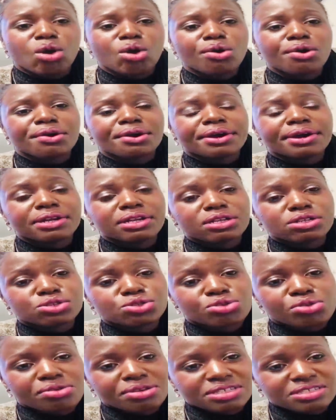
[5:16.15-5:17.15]
or on a
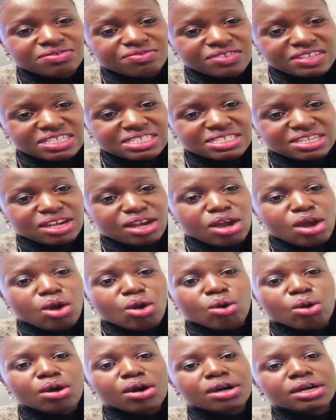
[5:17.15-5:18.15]
tourist visa
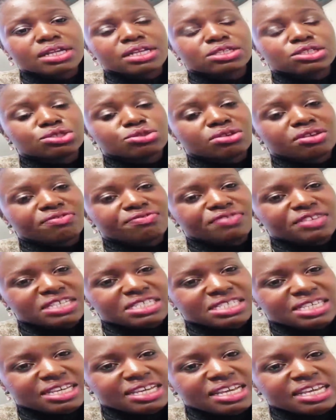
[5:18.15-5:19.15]
or on a student
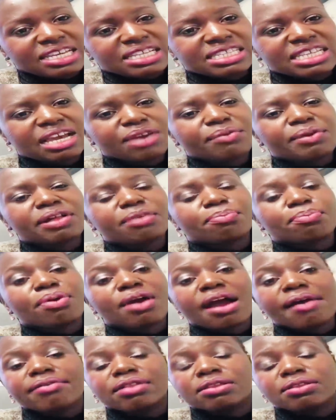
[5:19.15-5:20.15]
visa, they will
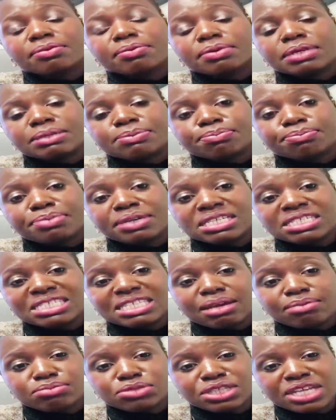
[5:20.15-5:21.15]
probably be
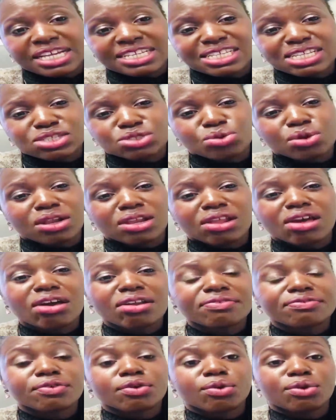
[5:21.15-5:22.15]
subjected to a lot
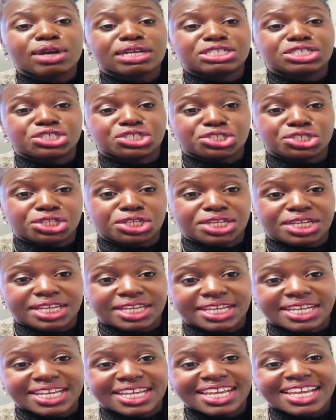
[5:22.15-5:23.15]
of questioning,
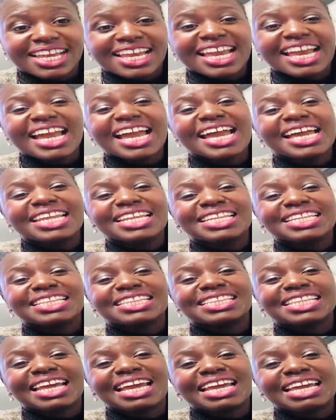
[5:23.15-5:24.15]

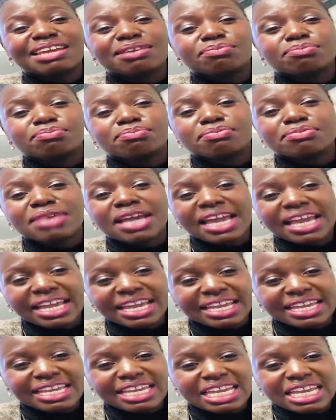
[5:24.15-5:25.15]
and they
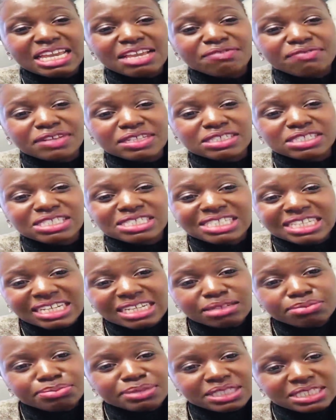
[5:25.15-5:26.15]
may even
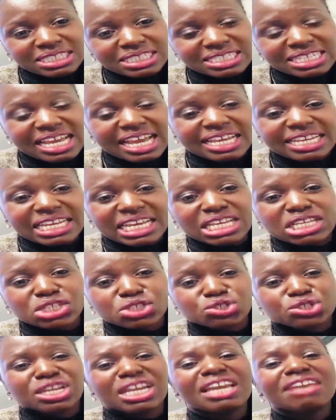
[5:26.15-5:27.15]
still be denied
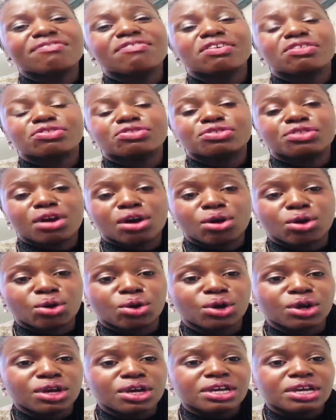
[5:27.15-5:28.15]
entry, even though
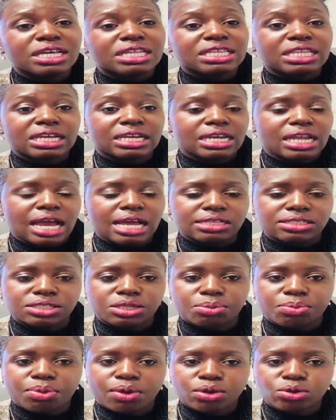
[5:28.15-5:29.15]
they're not
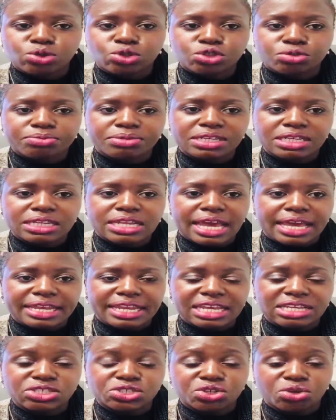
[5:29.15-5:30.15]
supposed to be
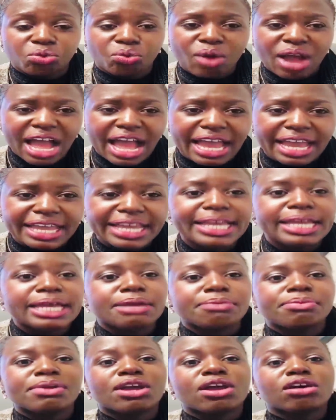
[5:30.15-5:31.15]
denied entry. Why?
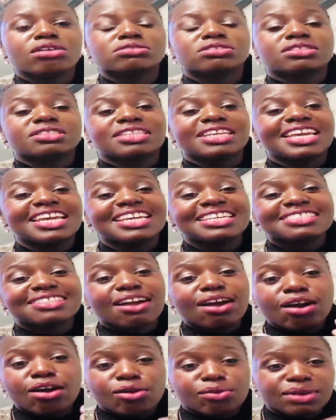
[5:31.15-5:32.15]
Because things
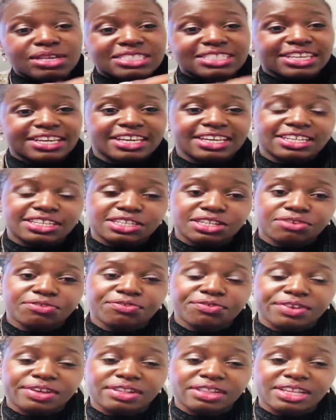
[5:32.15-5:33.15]
always hit
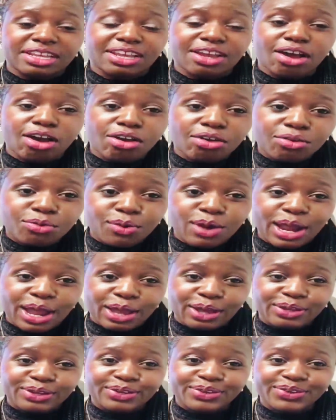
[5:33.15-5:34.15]
differently on
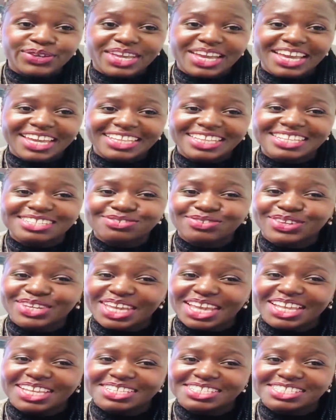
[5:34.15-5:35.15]
ground. Okay, that's what
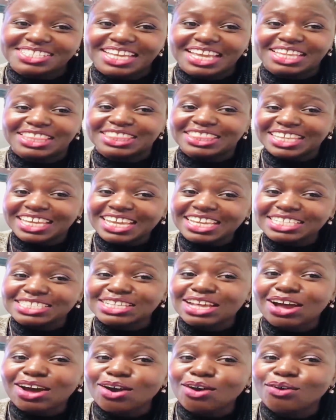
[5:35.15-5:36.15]
Kenyans say. Things
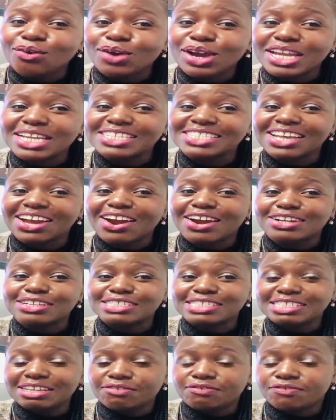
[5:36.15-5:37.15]
always are
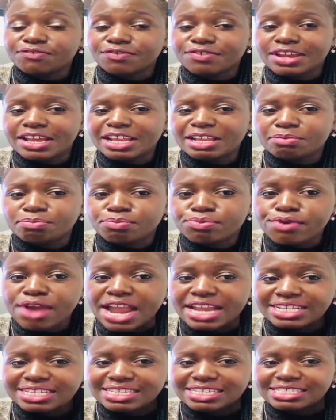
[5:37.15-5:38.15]
different in
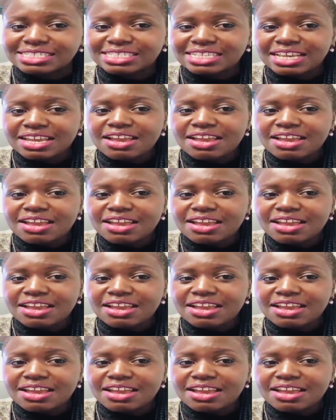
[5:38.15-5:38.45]
practice